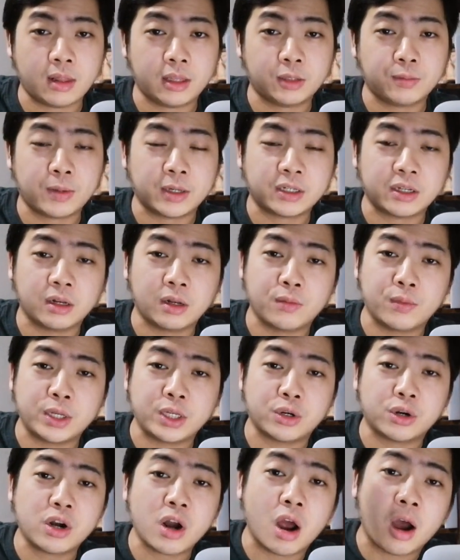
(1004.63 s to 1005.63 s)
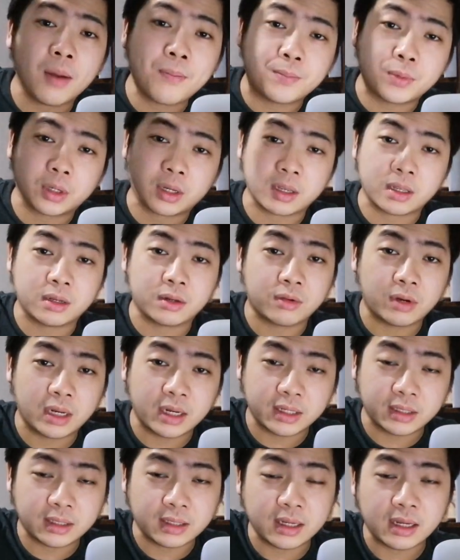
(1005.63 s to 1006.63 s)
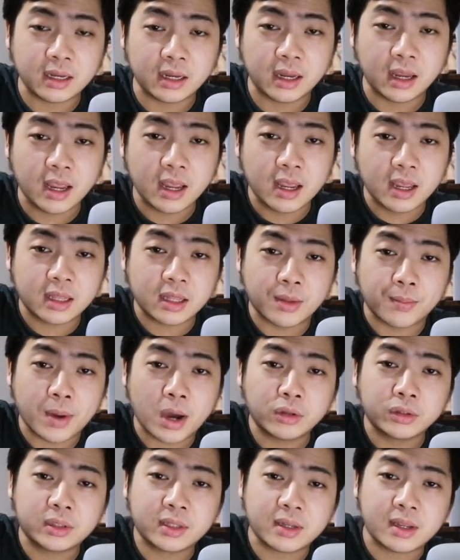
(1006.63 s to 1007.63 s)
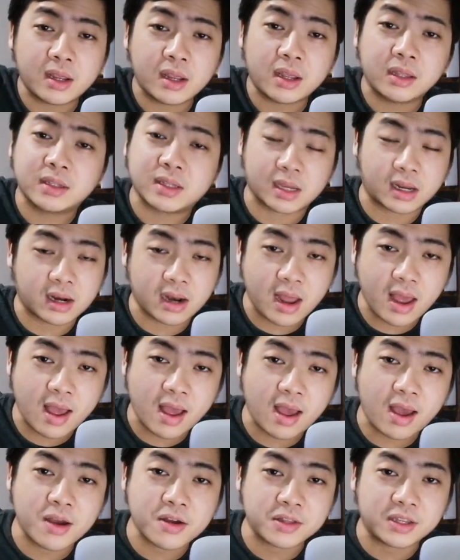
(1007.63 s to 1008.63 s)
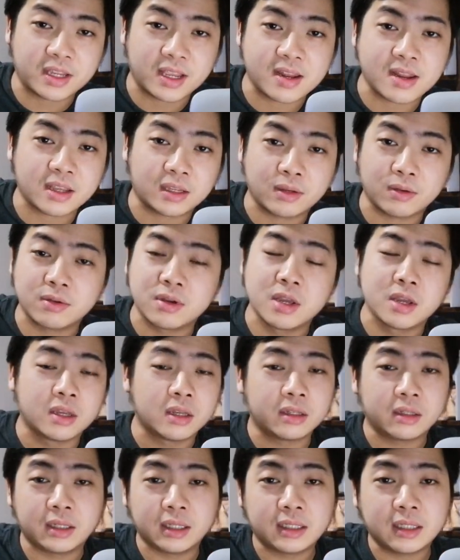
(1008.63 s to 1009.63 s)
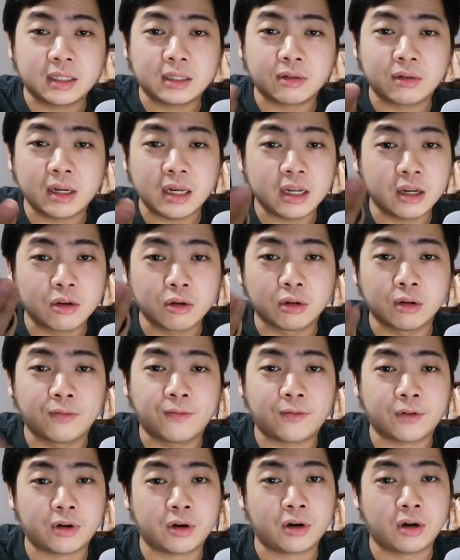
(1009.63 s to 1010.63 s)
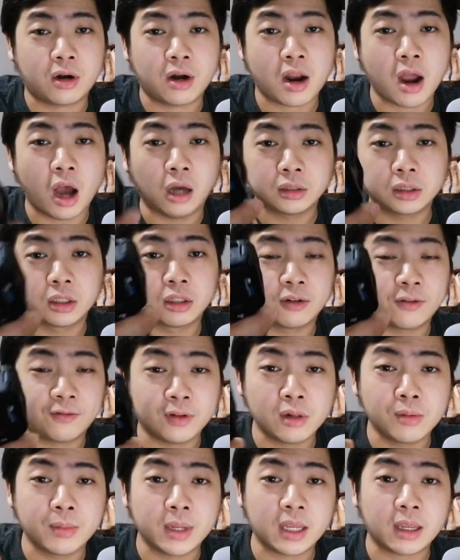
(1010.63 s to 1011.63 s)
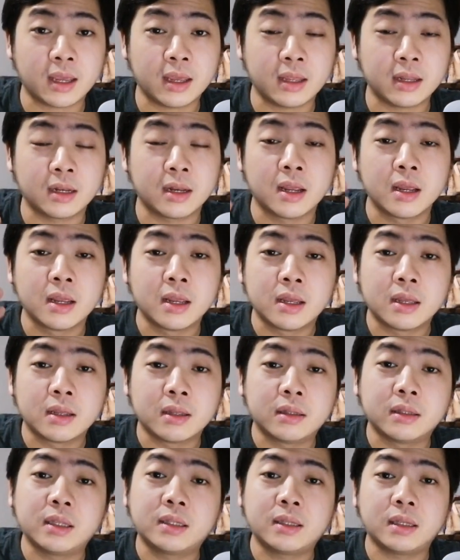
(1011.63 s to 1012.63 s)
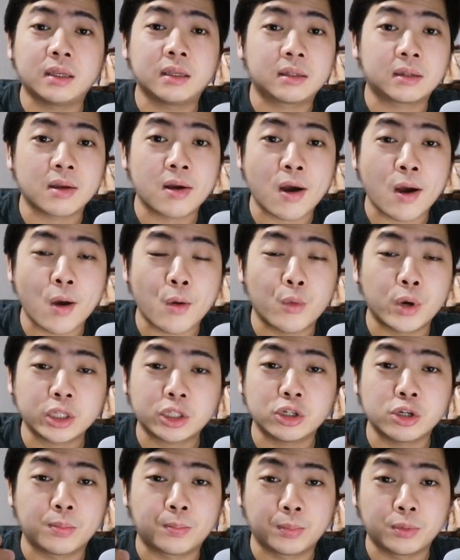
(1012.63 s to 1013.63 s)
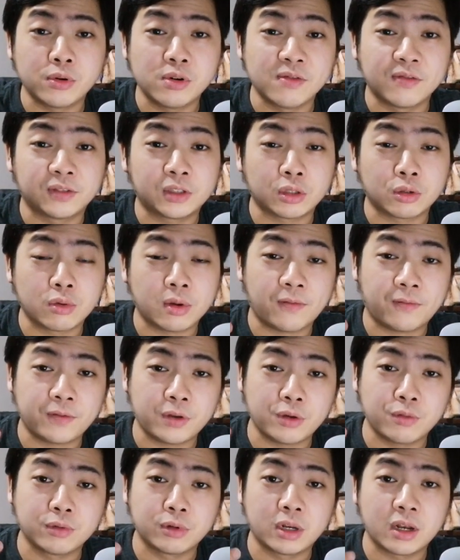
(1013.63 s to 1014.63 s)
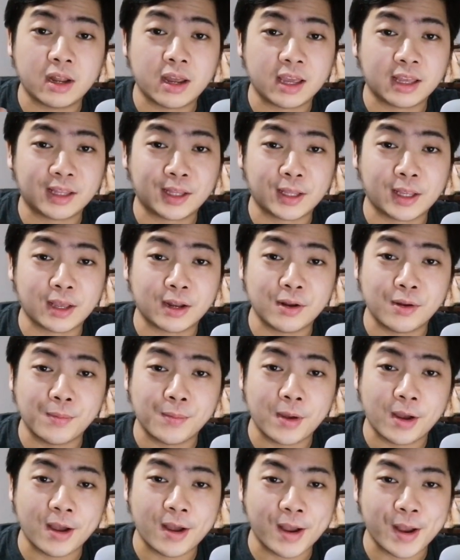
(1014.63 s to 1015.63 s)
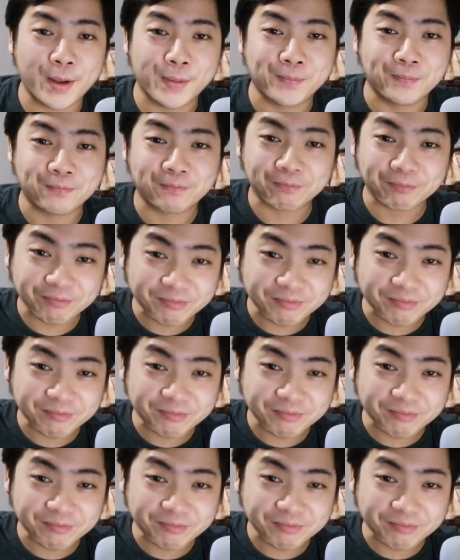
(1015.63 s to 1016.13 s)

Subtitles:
especially when you're up. You can really see the mountains, the clouds, and so this is really good for outdoor filming. And this is waterproof. So if you would like kanang mga